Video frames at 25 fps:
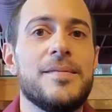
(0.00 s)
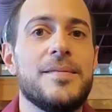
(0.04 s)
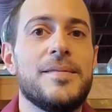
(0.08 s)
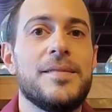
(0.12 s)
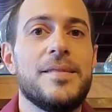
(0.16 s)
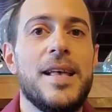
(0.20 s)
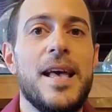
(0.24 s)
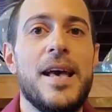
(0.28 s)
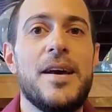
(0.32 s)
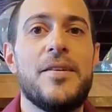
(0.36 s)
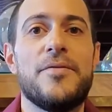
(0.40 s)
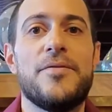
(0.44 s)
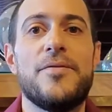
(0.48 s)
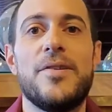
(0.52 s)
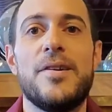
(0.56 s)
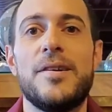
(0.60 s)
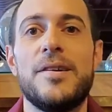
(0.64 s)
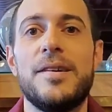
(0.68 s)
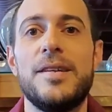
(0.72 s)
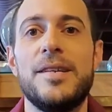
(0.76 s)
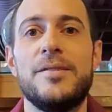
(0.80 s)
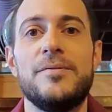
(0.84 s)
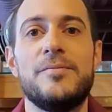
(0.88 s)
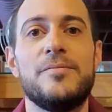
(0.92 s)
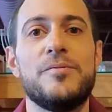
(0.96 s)
have
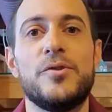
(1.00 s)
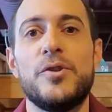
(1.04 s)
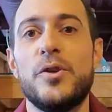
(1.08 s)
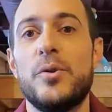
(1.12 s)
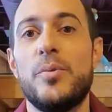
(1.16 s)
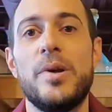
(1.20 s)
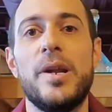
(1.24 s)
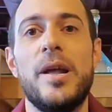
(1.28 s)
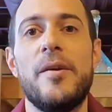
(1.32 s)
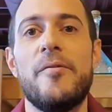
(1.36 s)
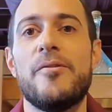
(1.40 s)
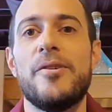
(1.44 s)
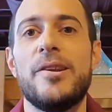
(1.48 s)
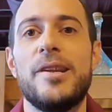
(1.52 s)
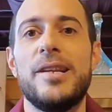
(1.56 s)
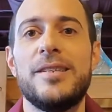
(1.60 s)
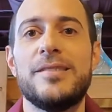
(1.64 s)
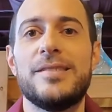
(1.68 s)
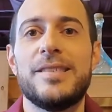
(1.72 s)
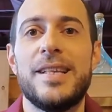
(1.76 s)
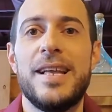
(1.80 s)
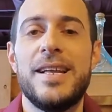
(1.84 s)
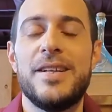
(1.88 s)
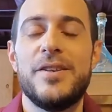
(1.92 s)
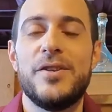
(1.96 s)
fun and do whatever it
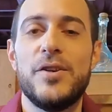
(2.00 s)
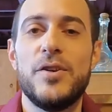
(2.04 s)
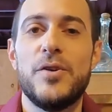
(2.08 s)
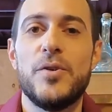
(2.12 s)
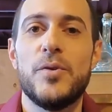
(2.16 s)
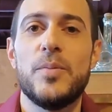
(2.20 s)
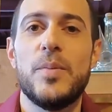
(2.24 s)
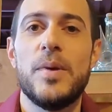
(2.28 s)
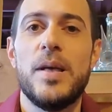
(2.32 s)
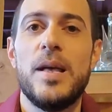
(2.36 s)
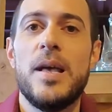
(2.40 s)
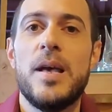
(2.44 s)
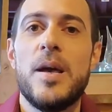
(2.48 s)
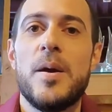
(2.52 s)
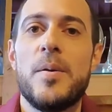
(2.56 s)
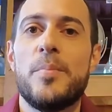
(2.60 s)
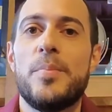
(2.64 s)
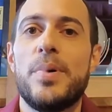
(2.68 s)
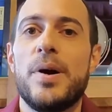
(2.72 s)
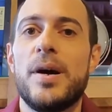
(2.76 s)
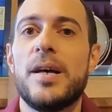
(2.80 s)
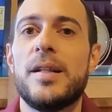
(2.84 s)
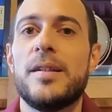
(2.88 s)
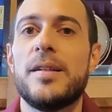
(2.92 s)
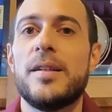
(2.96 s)
is they do.
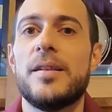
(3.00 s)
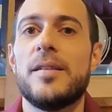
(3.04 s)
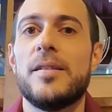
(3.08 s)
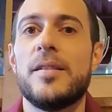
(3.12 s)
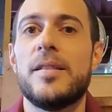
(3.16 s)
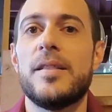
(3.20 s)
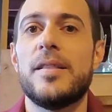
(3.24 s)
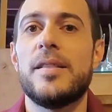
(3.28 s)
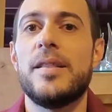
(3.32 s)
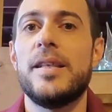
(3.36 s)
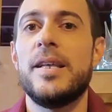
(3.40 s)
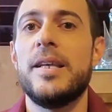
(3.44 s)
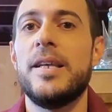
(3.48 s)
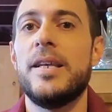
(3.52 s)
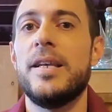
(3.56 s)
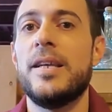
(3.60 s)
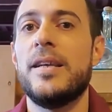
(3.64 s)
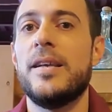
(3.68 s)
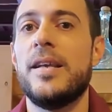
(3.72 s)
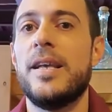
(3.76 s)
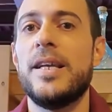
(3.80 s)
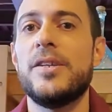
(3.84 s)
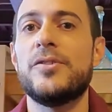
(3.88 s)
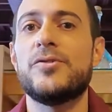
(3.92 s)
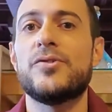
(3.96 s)
But
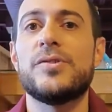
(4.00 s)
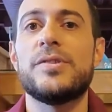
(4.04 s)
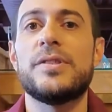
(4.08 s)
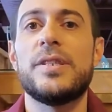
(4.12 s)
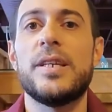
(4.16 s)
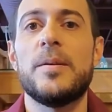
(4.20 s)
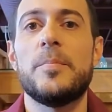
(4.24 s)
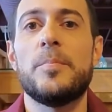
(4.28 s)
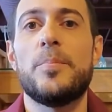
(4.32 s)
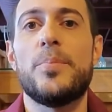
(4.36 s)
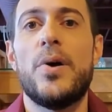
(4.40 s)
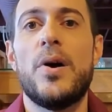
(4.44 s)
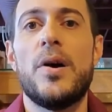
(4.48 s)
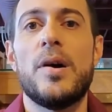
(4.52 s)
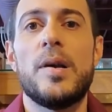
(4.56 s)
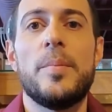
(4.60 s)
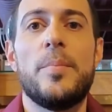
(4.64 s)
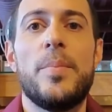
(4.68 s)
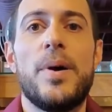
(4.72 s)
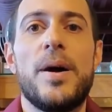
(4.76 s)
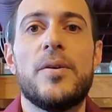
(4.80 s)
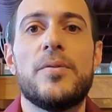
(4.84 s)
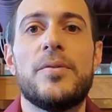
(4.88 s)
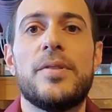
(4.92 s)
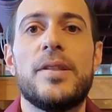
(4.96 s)
the interesting part
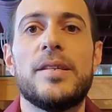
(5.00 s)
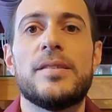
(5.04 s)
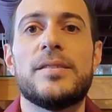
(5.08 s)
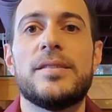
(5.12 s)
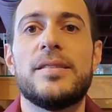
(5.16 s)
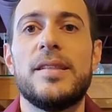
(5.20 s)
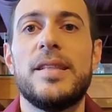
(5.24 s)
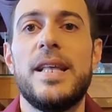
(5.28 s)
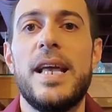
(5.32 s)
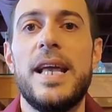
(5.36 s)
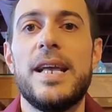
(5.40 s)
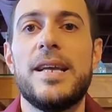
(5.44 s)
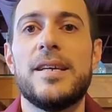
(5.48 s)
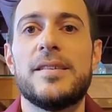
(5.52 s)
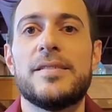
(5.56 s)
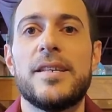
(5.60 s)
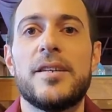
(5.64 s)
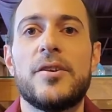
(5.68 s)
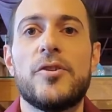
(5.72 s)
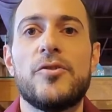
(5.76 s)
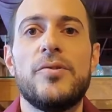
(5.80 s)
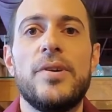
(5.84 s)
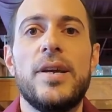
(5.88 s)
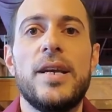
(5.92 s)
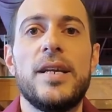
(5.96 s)
about this lake is
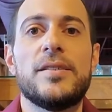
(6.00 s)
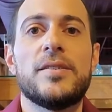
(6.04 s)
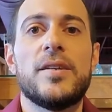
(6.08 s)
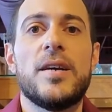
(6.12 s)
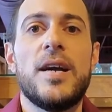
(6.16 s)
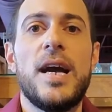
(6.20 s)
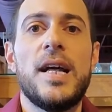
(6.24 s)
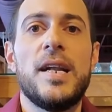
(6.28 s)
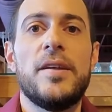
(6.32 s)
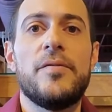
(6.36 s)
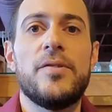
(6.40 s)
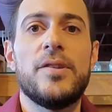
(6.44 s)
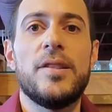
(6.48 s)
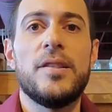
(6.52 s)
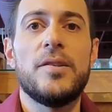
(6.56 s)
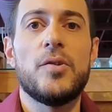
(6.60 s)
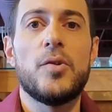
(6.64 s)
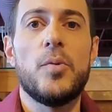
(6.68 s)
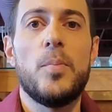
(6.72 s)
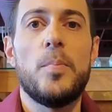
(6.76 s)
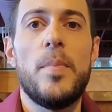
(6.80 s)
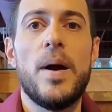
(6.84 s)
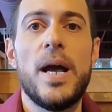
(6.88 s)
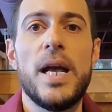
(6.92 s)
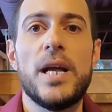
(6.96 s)
it creates kind of a
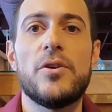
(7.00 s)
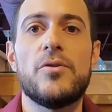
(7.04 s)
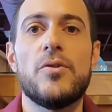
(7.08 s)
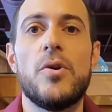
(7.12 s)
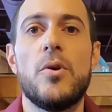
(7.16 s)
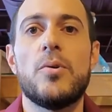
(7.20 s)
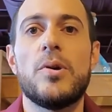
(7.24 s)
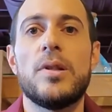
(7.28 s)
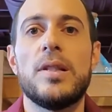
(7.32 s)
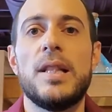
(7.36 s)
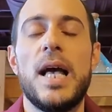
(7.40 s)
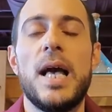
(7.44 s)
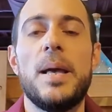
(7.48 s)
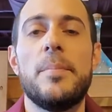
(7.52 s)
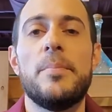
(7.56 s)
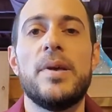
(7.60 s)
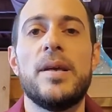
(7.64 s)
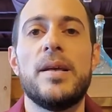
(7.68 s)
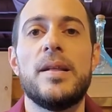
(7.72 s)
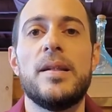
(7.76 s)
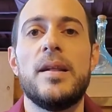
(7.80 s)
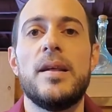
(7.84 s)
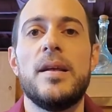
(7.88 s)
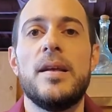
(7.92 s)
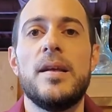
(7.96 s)
little
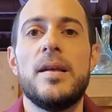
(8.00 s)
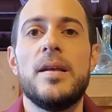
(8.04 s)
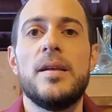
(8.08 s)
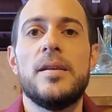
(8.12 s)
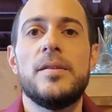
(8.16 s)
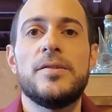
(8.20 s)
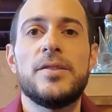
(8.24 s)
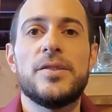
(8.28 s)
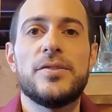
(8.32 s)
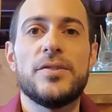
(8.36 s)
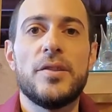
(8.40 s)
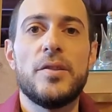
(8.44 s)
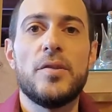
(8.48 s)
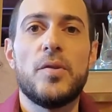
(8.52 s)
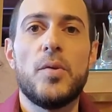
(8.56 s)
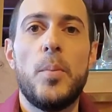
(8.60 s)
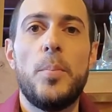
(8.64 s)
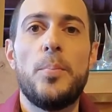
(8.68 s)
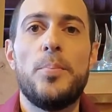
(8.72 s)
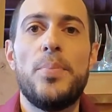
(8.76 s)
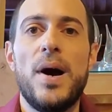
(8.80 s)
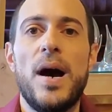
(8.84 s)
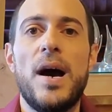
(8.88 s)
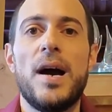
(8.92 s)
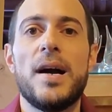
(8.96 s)
microclimate, just a little
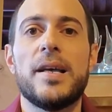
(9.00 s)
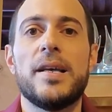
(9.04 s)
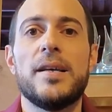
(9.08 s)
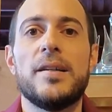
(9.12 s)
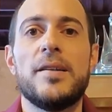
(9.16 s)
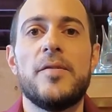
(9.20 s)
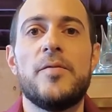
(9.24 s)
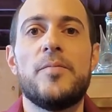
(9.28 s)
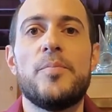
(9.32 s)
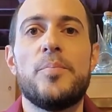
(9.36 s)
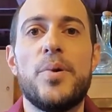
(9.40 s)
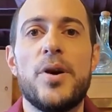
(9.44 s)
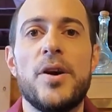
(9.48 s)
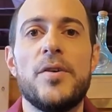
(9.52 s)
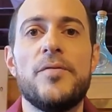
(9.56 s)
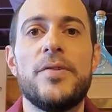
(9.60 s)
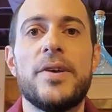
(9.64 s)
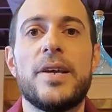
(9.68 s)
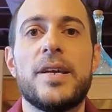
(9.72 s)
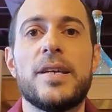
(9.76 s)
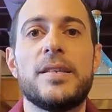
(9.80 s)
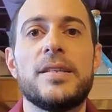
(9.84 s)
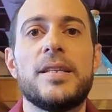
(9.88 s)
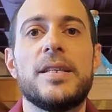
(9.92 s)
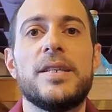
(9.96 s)
pocket of
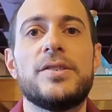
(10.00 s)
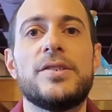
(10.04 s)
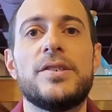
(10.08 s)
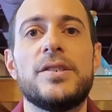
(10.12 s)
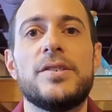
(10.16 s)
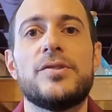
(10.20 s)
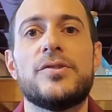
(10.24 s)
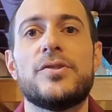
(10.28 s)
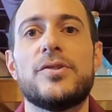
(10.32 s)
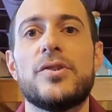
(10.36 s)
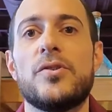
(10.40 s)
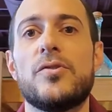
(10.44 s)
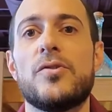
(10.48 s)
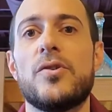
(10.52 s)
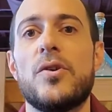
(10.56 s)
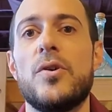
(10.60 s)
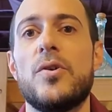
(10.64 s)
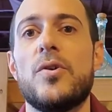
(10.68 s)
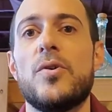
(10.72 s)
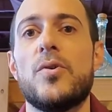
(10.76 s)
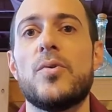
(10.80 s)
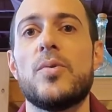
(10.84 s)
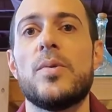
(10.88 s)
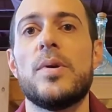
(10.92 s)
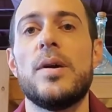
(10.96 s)
perfect conditions to
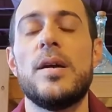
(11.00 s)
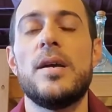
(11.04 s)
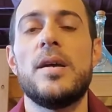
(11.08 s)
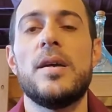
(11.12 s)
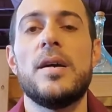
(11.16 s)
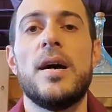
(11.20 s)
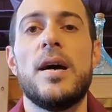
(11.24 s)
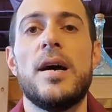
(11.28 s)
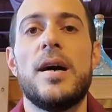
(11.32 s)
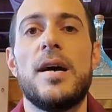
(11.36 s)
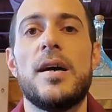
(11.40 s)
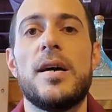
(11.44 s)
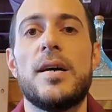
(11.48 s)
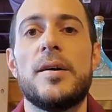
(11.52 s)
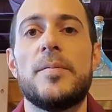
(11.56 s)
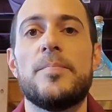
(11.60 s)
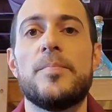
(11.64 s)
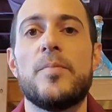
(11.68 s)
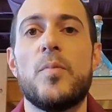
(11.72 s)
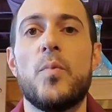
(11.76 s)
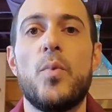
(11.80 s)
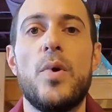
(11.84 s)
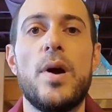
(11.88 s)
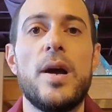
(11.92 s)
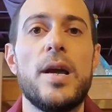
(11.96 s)
grow
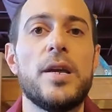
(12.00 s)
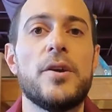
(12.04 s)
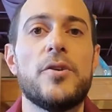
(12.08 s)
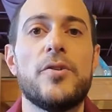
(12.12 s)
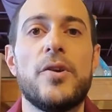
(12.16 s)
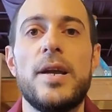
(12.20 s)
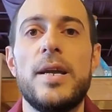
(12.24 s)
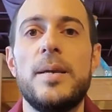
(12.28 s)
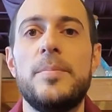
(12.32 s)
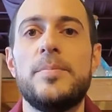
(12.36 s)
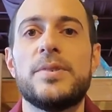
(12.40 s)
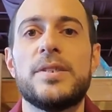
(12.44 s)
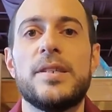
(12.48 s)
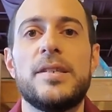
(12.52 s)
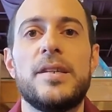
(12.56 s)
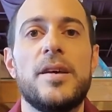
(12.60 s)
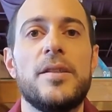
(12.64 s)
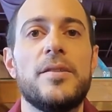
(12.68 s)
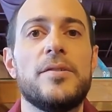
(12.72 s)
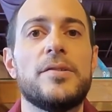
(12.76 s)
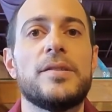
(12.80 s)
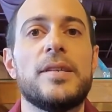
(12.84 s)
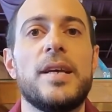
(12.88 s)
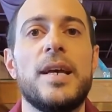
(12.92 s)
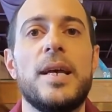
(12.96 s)
wine grapes and
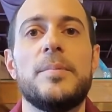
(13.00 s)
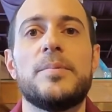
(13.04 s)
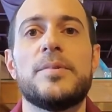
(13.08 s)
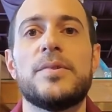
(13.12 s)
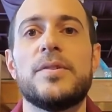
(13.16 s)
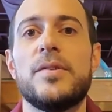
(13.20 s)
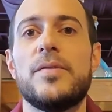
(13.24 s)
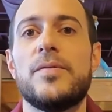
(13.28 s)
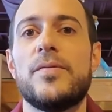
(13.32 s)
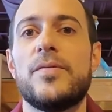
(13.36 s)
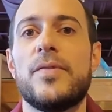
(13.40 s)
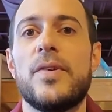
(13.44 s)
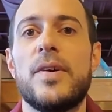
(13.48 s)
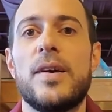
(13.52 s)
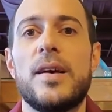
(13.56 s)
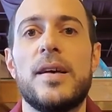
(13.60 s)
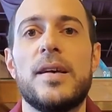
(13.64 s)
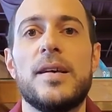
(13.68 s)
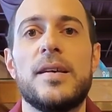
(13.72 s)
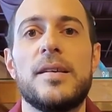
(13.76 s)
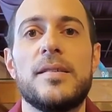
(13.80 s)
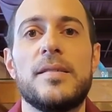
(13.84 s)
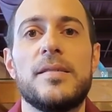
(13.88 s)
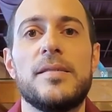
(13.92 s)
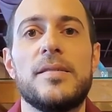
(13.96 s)
other types of
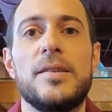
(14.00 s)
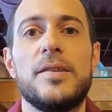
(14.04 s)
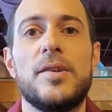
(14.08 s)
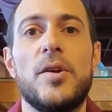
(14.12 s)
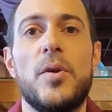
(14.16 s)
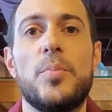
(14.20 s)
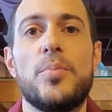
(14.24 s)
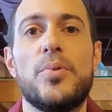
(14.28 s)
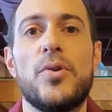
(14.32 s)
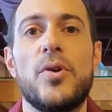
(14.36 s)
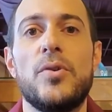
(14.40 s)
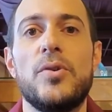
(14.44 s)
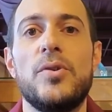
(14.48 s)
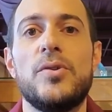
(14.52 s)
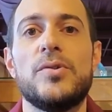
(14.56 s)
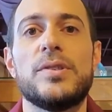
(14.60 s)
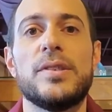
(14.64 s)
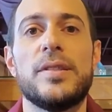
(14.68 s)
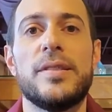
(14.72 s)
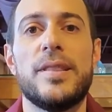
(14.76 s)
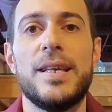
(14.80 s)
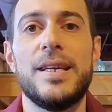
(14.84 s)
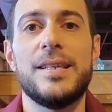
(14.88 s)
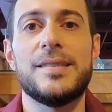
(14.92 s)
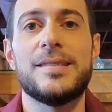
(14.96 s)
produce
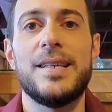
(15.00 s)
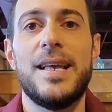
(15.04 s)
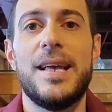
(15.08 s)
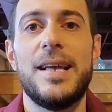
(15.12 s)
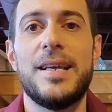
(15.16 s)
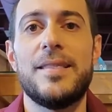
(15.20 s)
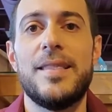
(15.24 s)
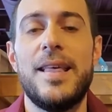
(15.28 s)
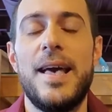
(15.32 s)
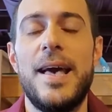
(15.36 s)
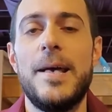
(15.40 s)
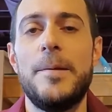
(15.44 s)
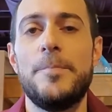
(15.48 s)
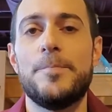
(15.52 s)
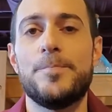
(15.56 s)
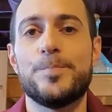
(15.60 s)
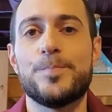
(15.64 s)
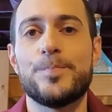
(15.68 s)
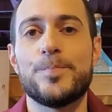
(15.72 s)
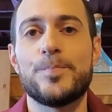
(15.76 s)
and things like that.